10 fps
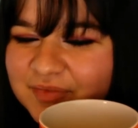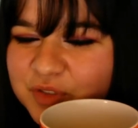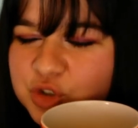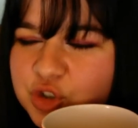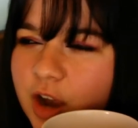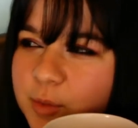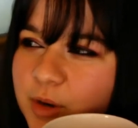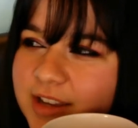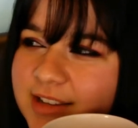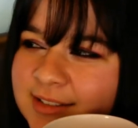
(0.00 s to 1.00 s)

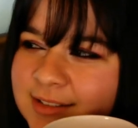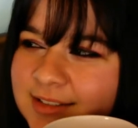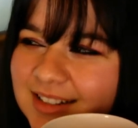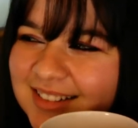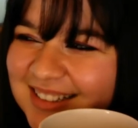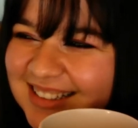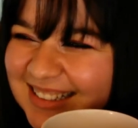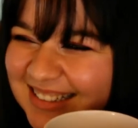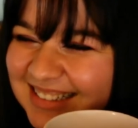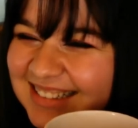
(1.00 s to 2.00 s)
genreists.
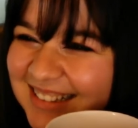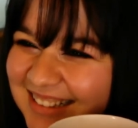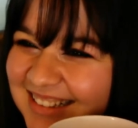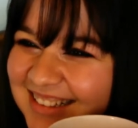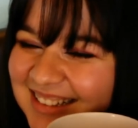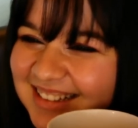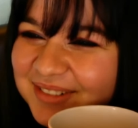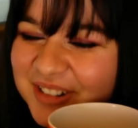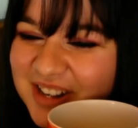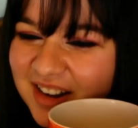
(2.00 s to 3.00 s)

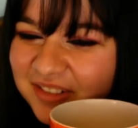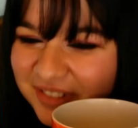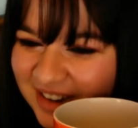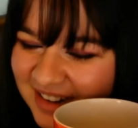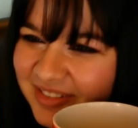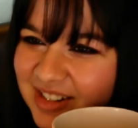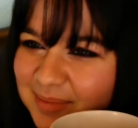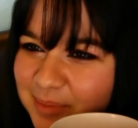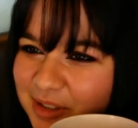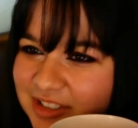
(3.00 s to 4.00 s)
We're not afraid of any
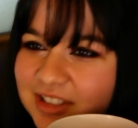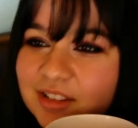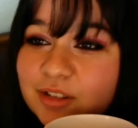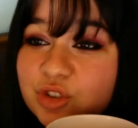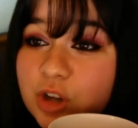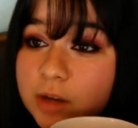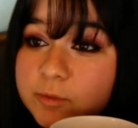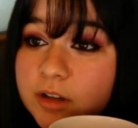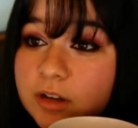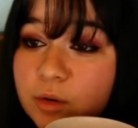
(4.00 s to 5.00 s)
particular
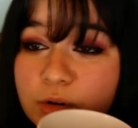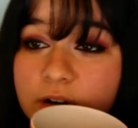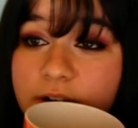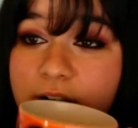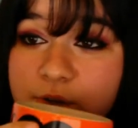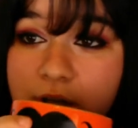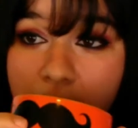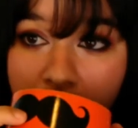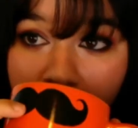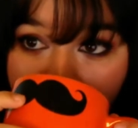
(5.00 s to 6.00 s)
genre or country
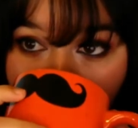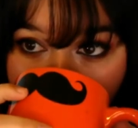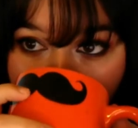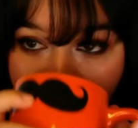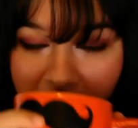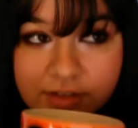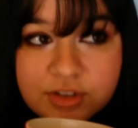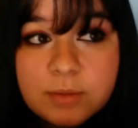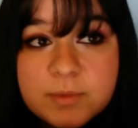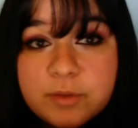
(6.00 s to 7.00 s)
in
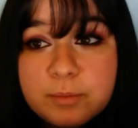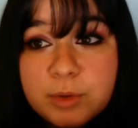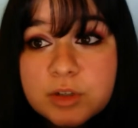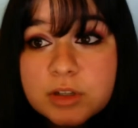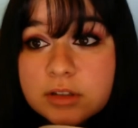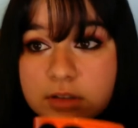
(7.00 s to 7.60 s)
terms of music.